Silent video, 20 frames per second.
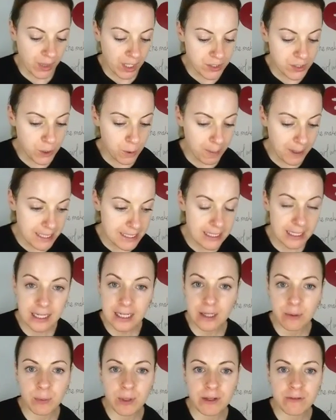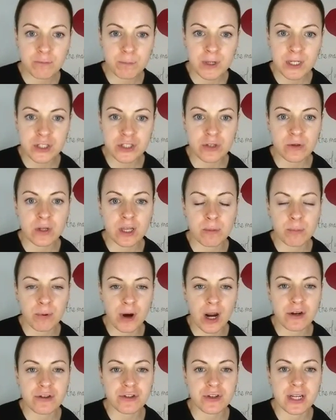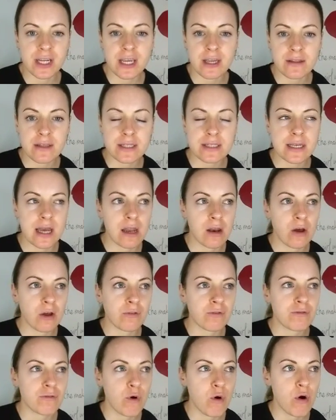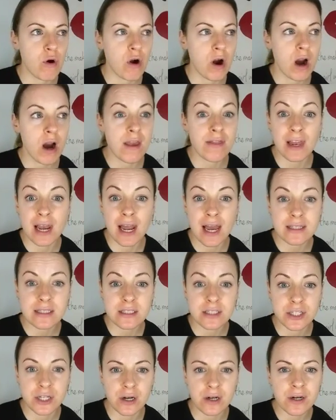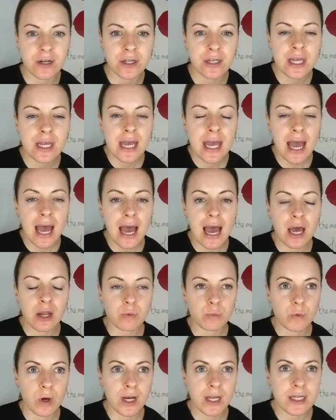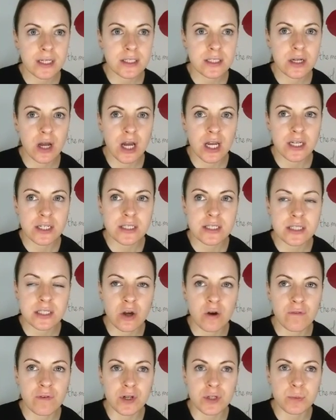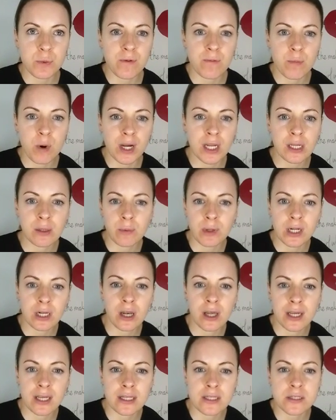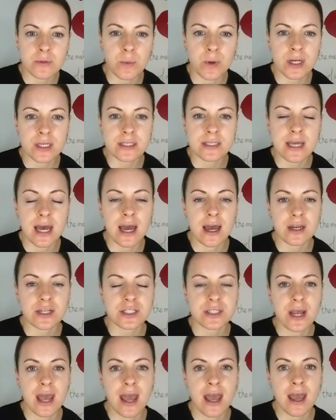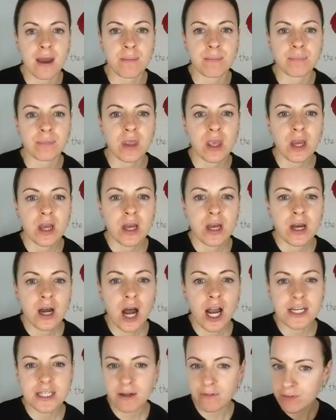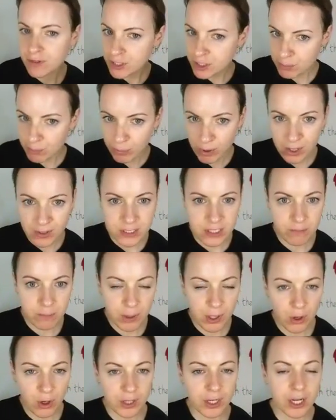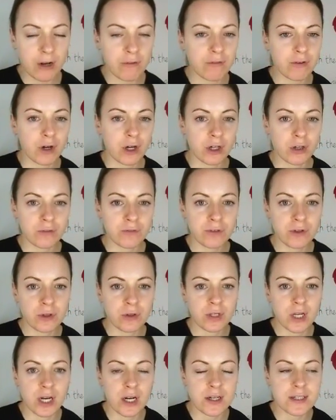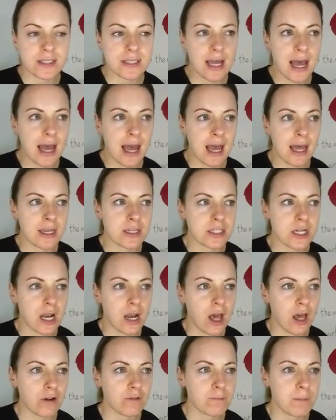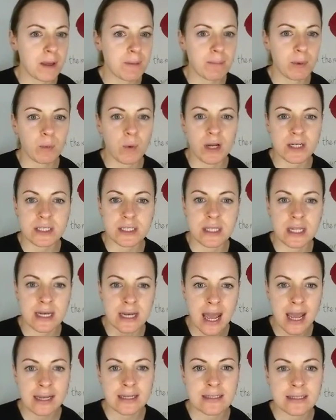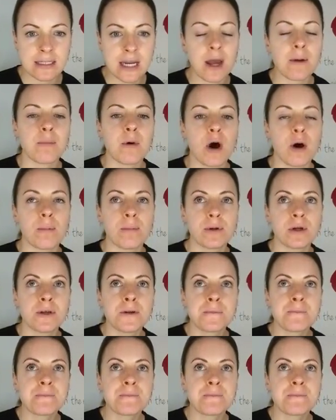So basically we've been doing embroidery in the salon for the last year, and what I discovered when working with clients was that high definition brows have been on in for a good few years, and a lot of people wanted the next step up